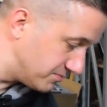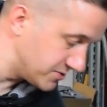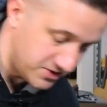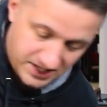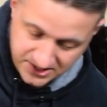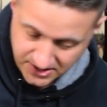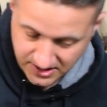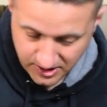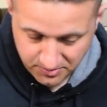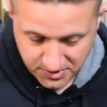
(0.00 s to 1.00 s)
so that's going to
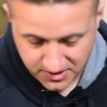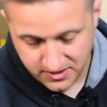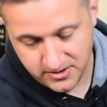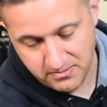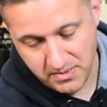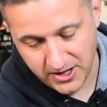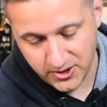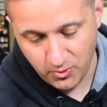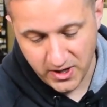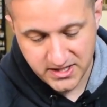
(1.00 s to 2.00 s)
help mount
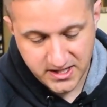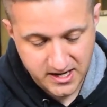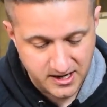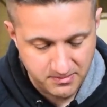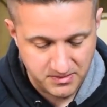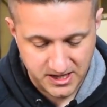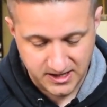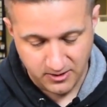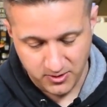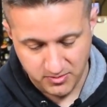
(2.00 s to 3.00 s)
the wastegate up, make
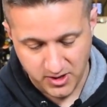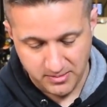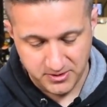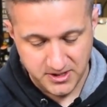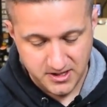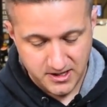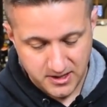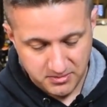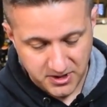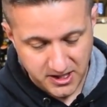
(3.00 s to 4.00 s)
that work properly.
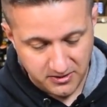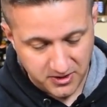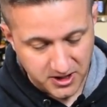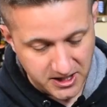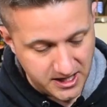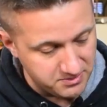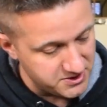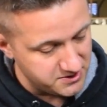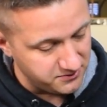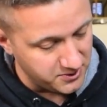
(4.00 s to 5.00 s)
Plenty of
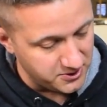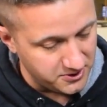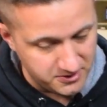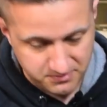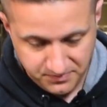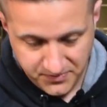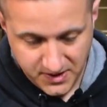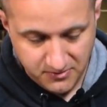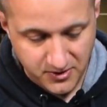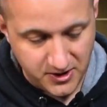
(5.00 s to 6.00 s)
clamps for
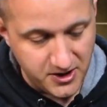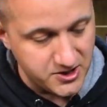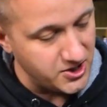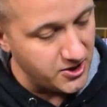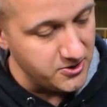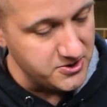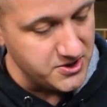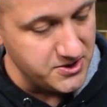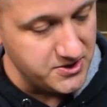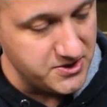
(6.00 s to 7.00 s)
various
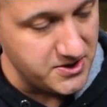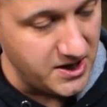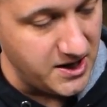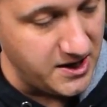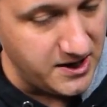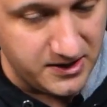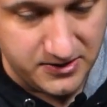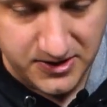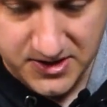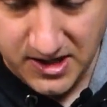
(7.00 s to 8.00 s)
hoses, and
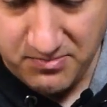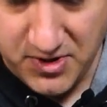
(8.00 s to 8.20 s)
looks like